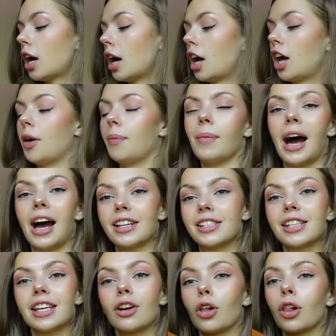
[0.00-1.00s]
I'd
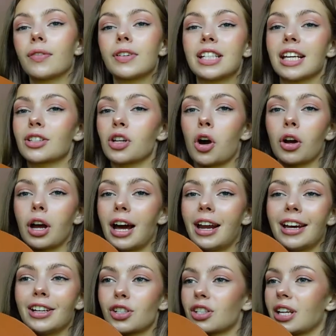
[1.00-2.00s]
seen it all over TikTok
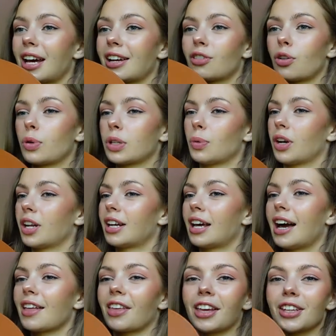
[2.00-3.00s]
and I'd always wanted it.
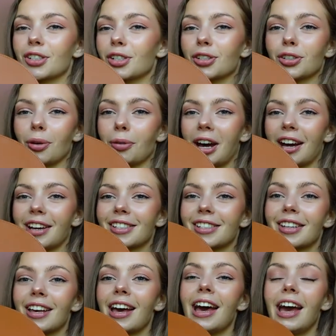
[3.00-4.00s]
I think it's just so
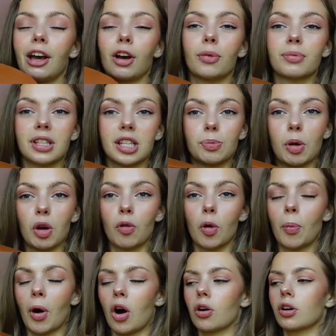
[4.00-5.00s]
nice. It comes in this beautiful
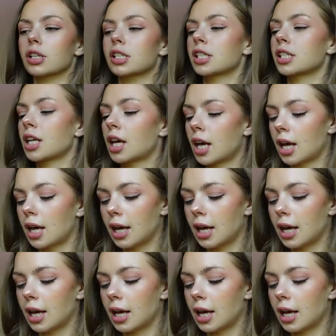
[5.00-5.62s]
box.